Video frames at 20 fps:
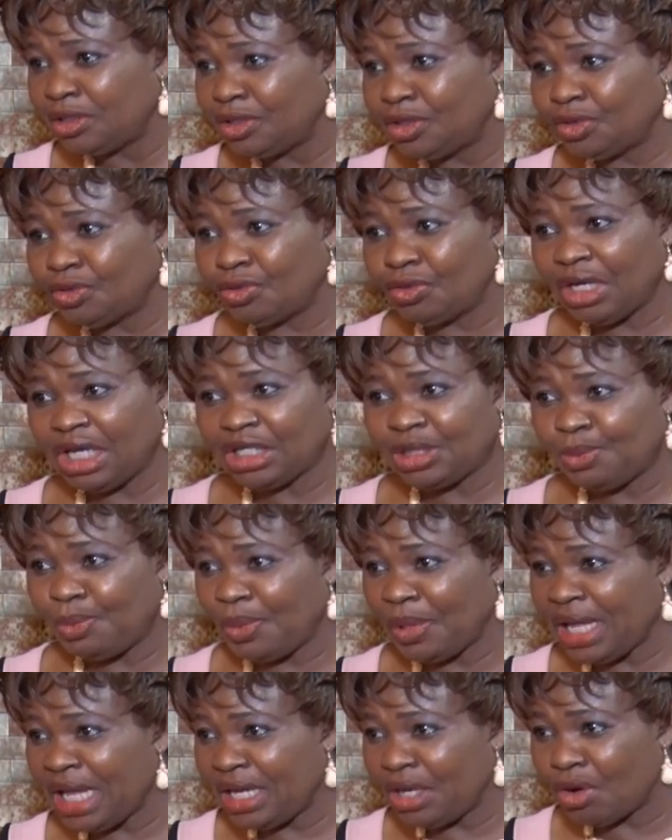to
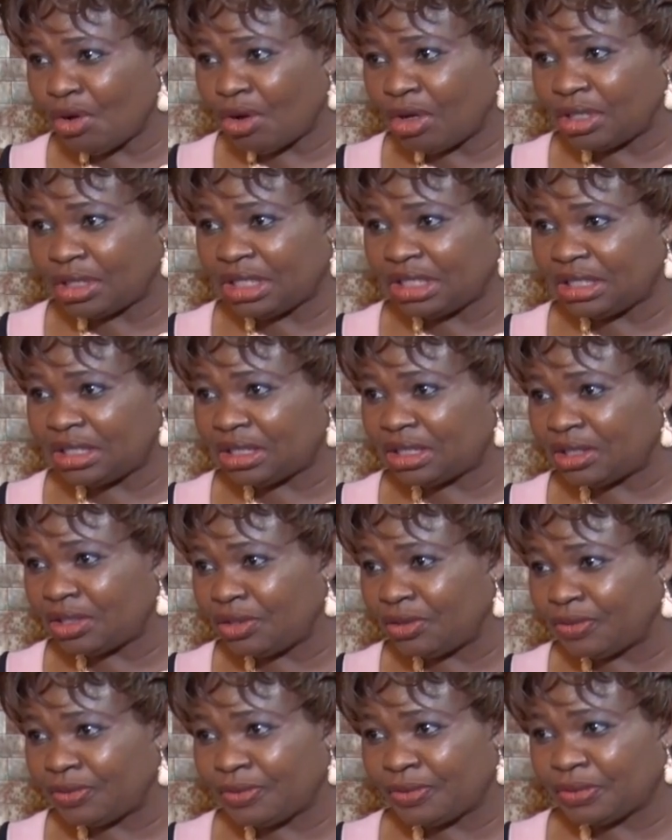explain all this to
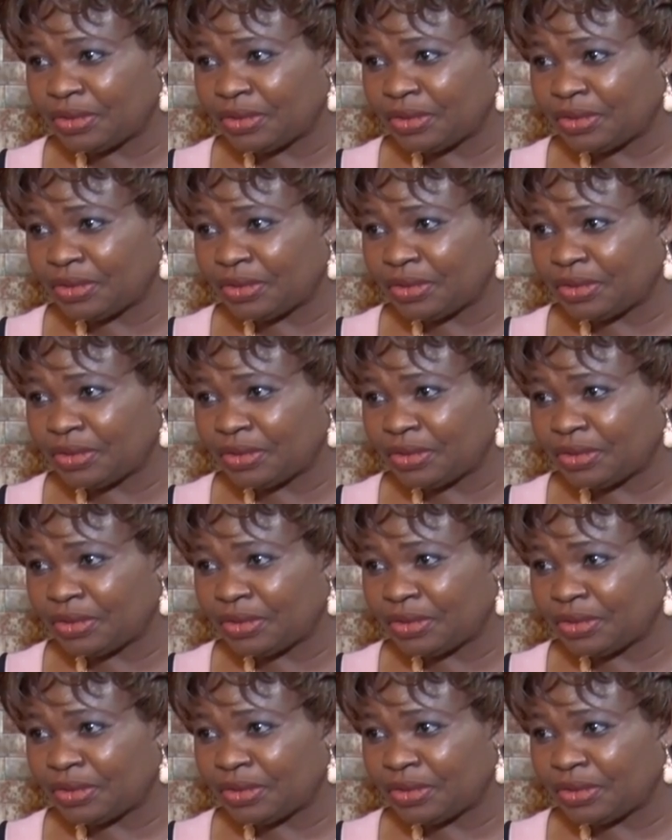you.